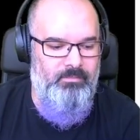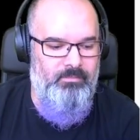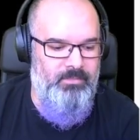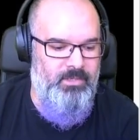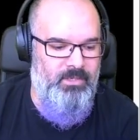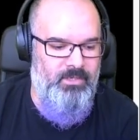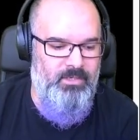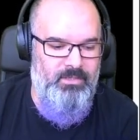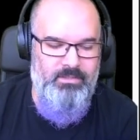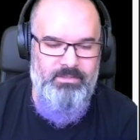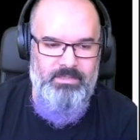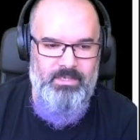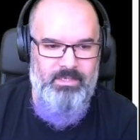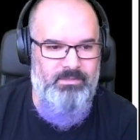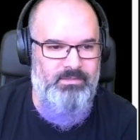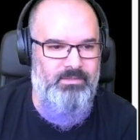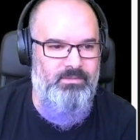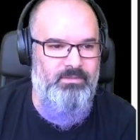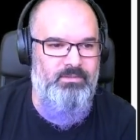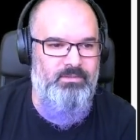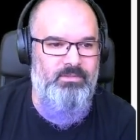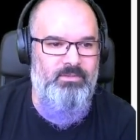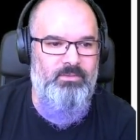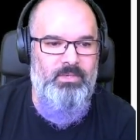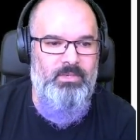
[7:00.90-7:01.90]
because that's
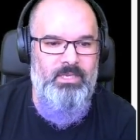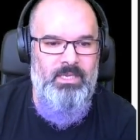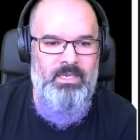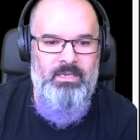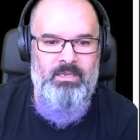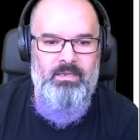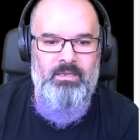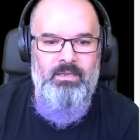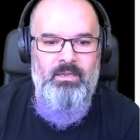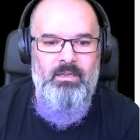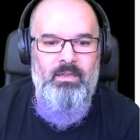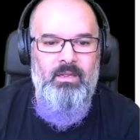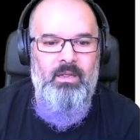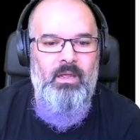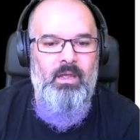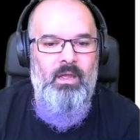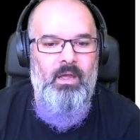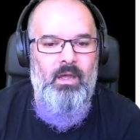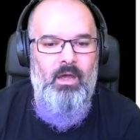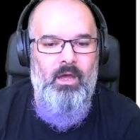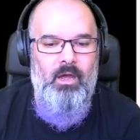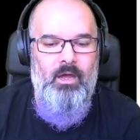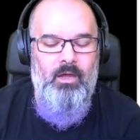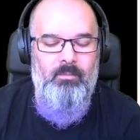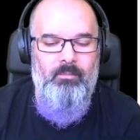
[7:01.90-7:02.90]
unique,
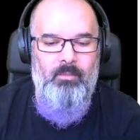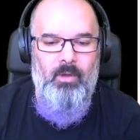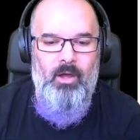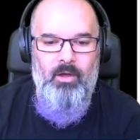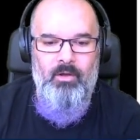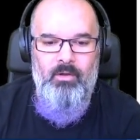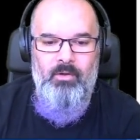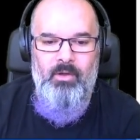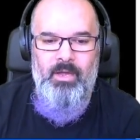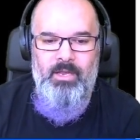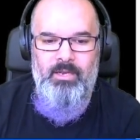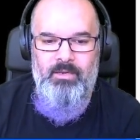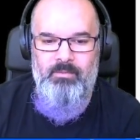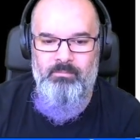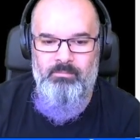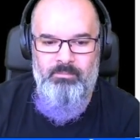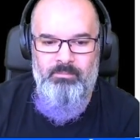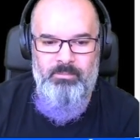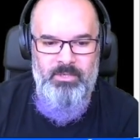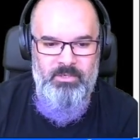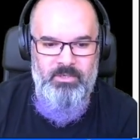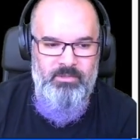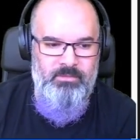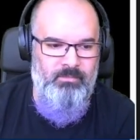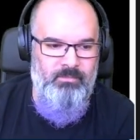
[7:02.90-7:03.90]
I'll go ahead and
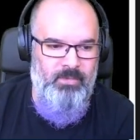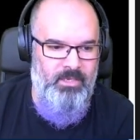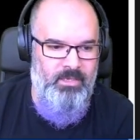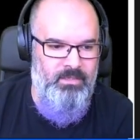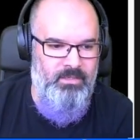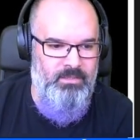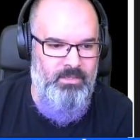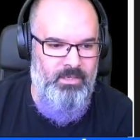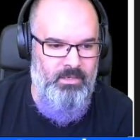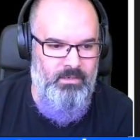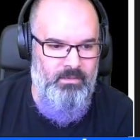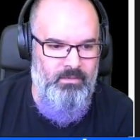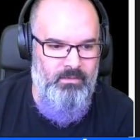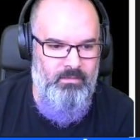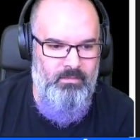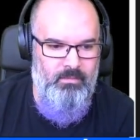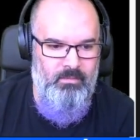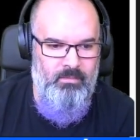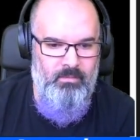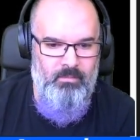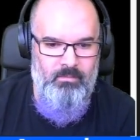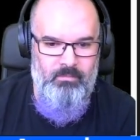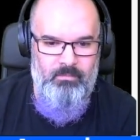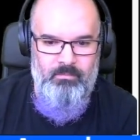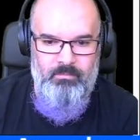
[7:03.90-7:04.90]
build my container.
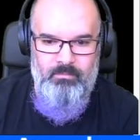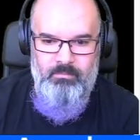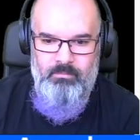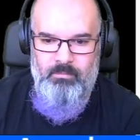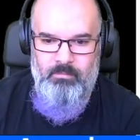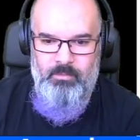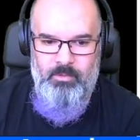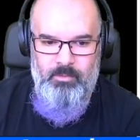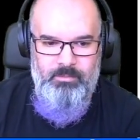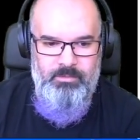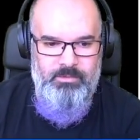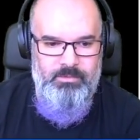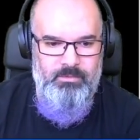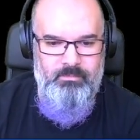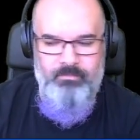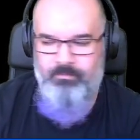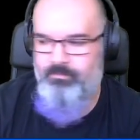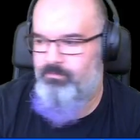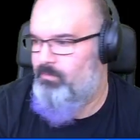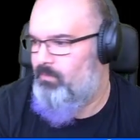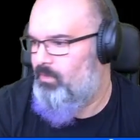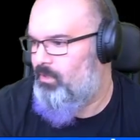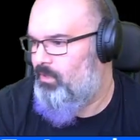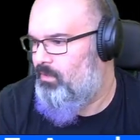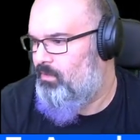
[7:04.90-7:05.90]
Oops.
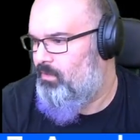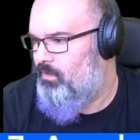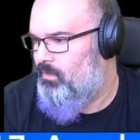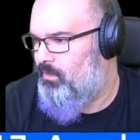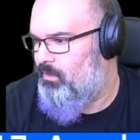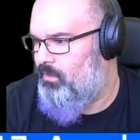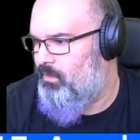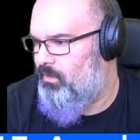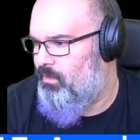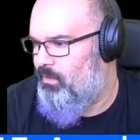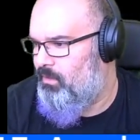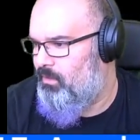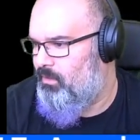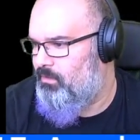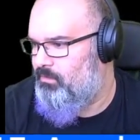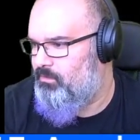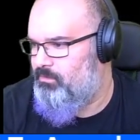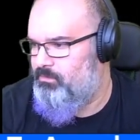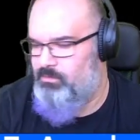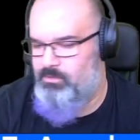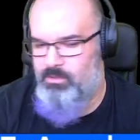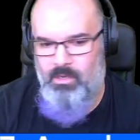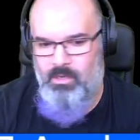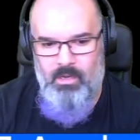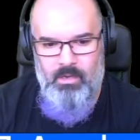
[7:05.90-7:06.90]

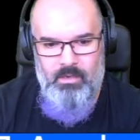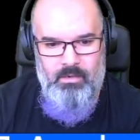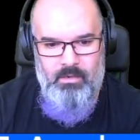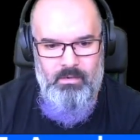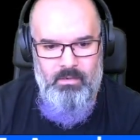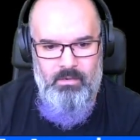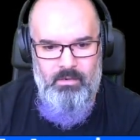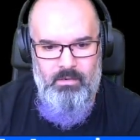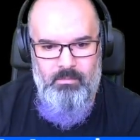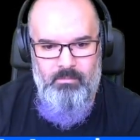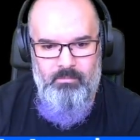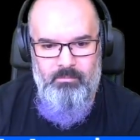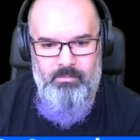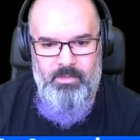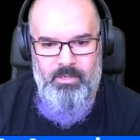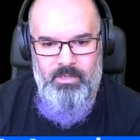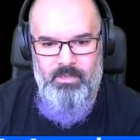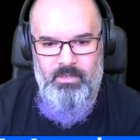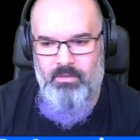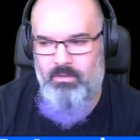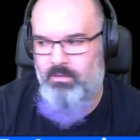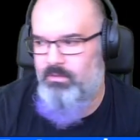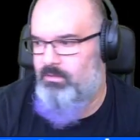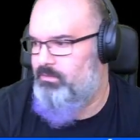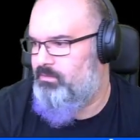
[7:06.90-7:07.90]
Docker
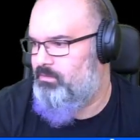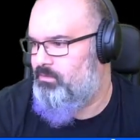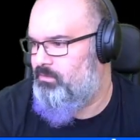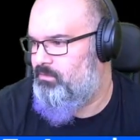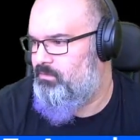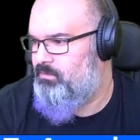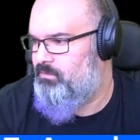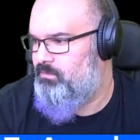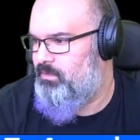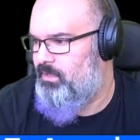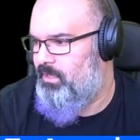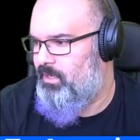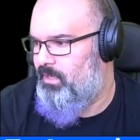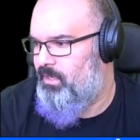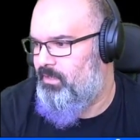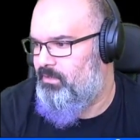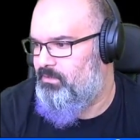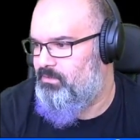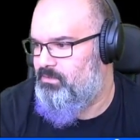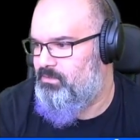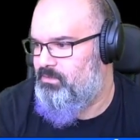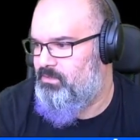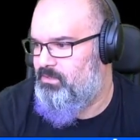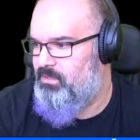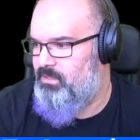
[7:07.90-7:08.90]
build
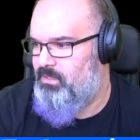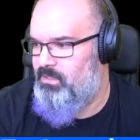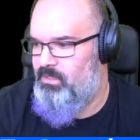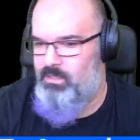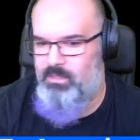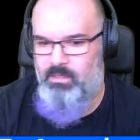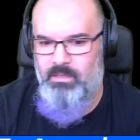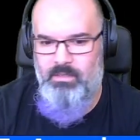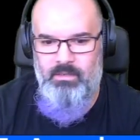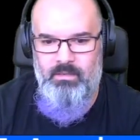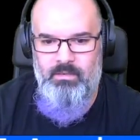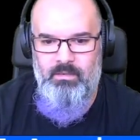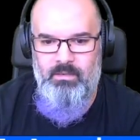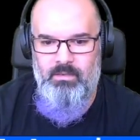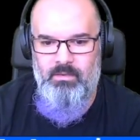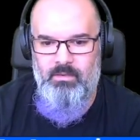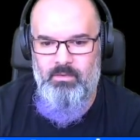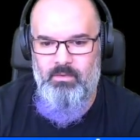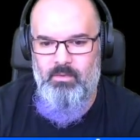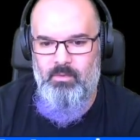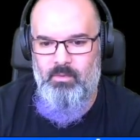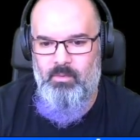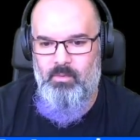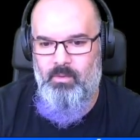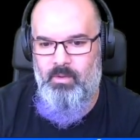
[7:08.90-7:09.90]
-t
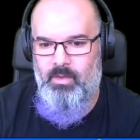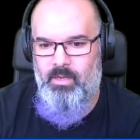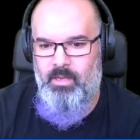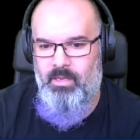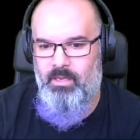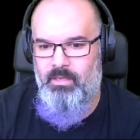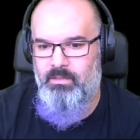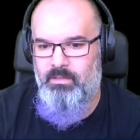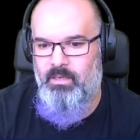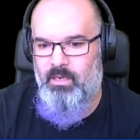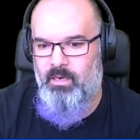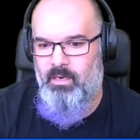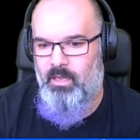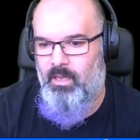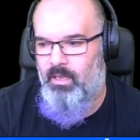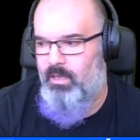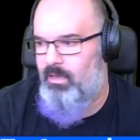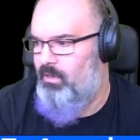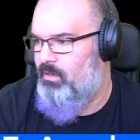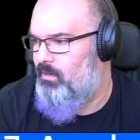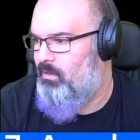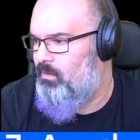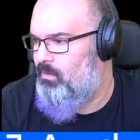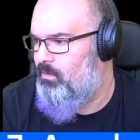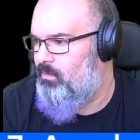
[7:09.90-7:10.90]

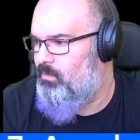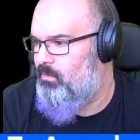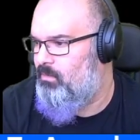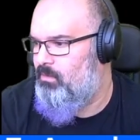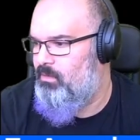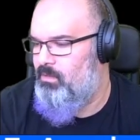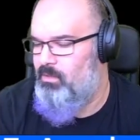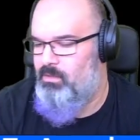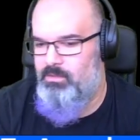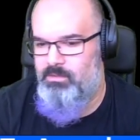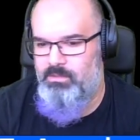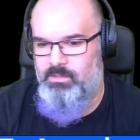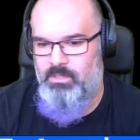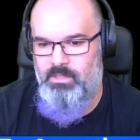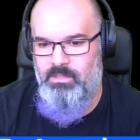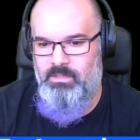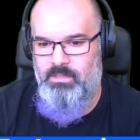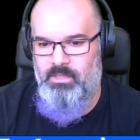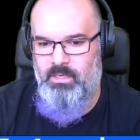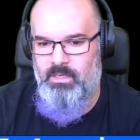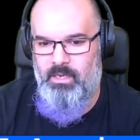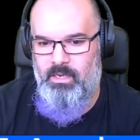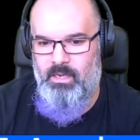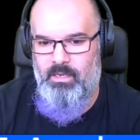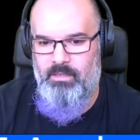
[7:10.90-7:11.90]
quay.io
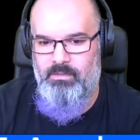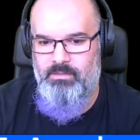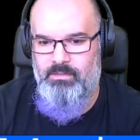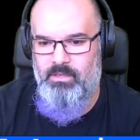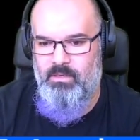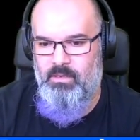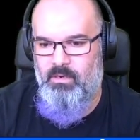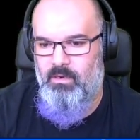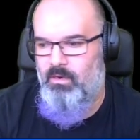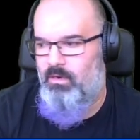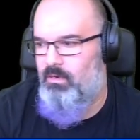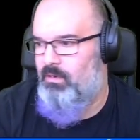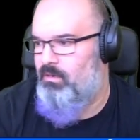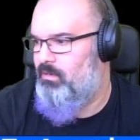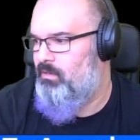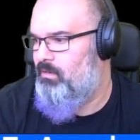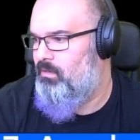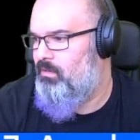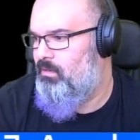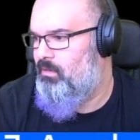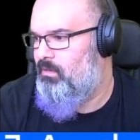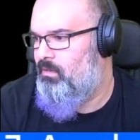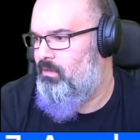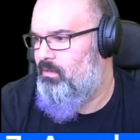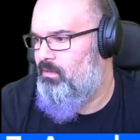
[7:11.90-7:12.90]
jjasgar
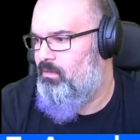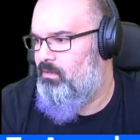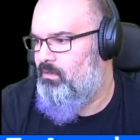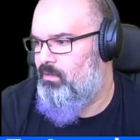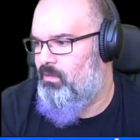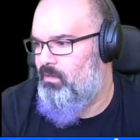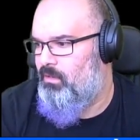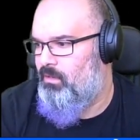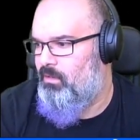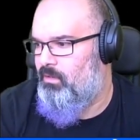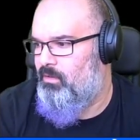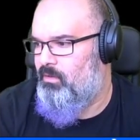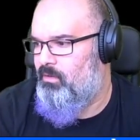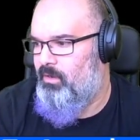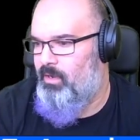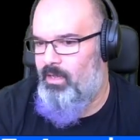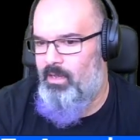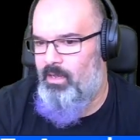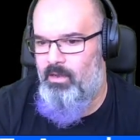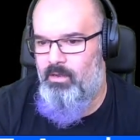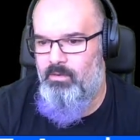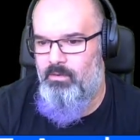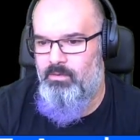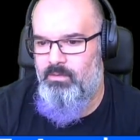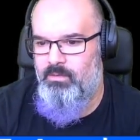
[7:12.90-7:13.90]

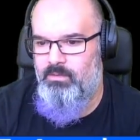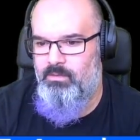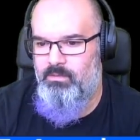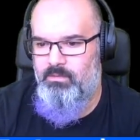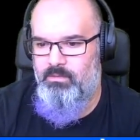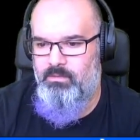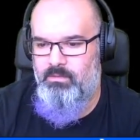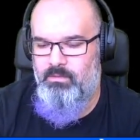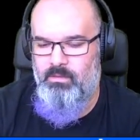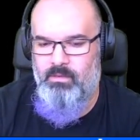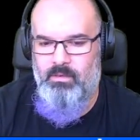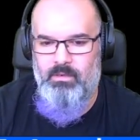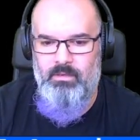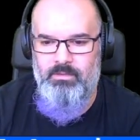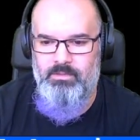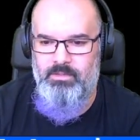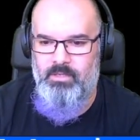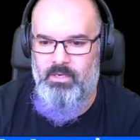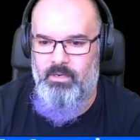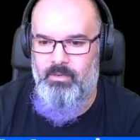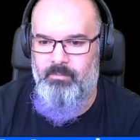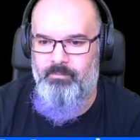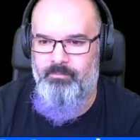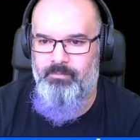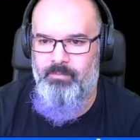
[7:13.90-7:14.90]
cloud, or sorry,